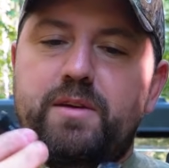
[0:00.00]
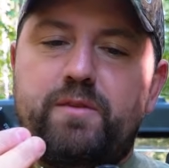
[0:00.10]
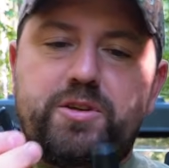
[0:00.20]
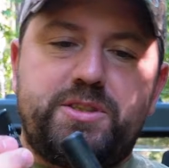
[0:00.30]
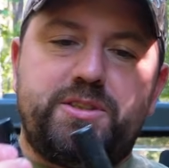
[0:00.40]

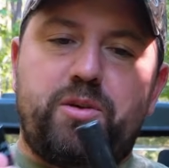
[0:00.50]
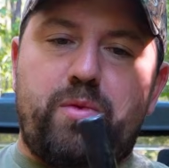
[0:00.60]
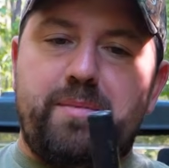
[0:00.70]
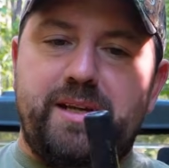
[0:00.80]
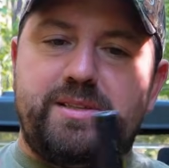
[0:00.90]
versus the
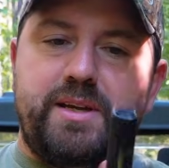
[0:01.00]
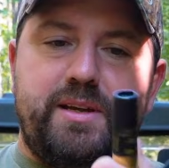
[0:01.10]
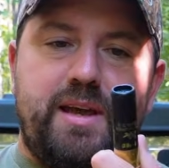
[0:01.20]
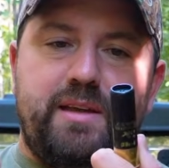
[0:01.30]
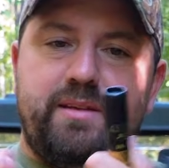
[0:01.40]

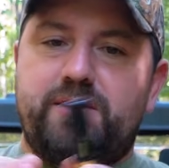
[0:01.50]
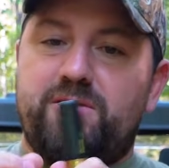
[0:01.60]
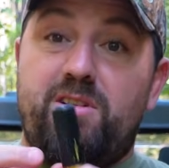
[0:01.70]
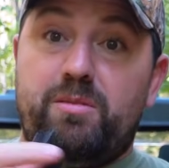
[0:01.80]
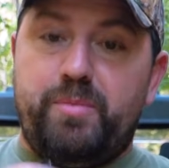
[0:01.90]
Remington and this
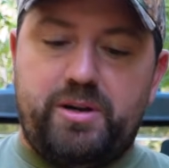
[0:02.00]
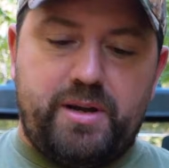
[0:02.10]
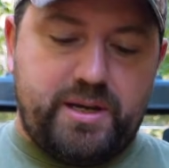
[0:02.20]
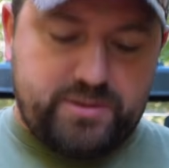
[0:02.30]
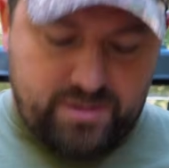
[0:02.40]
Longbeard
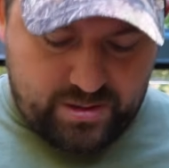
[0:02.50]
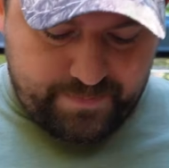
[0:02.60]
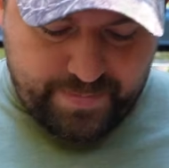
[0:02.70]
XR.